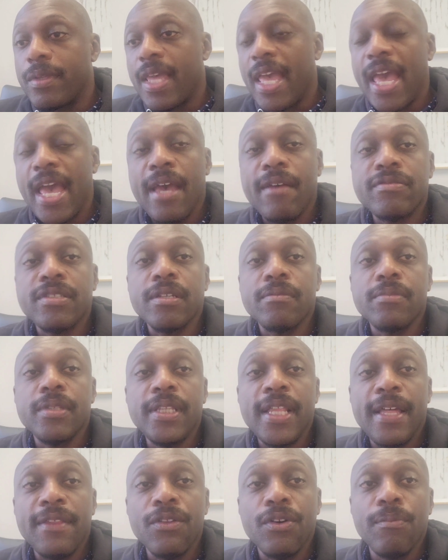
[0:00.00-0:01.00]
have
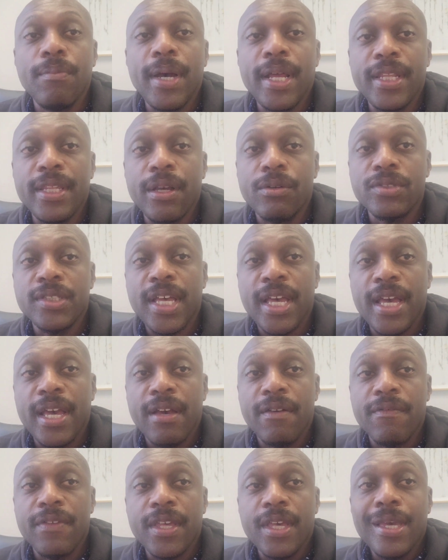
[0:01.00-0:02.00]
something that nobody else
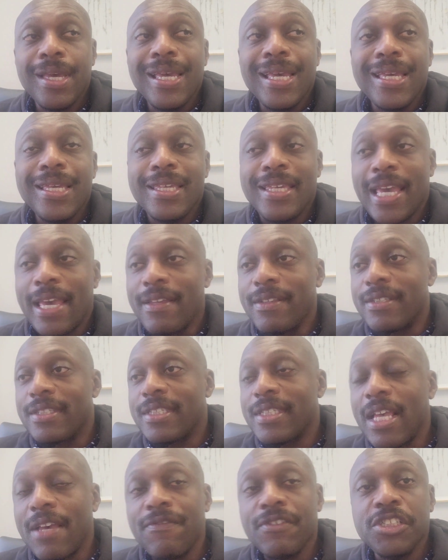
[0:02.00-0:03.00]
have, get
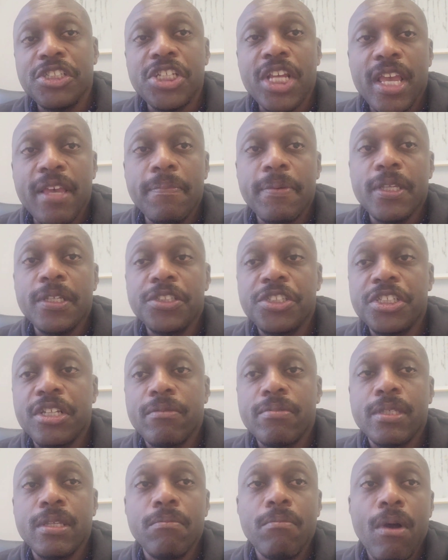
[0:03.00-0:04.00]
seven
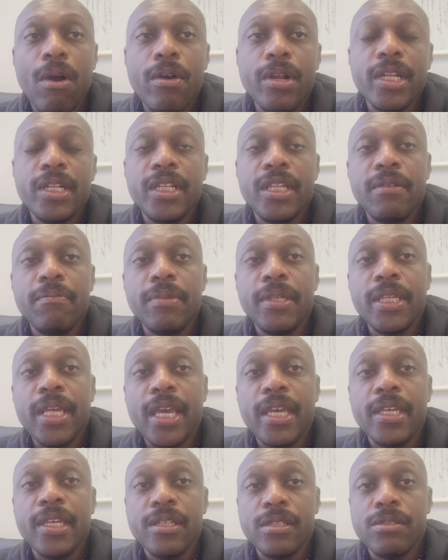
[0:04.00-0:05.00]
championships in modern
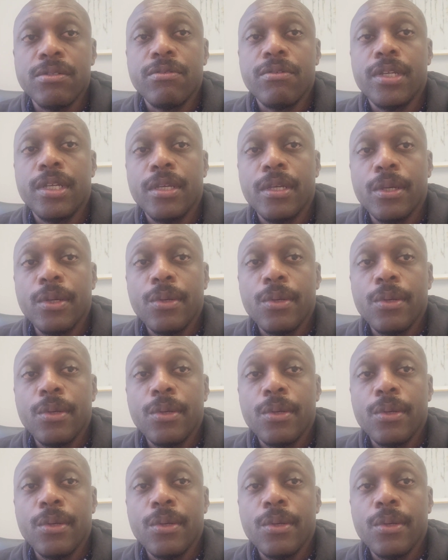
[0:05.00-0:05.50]
NBA history.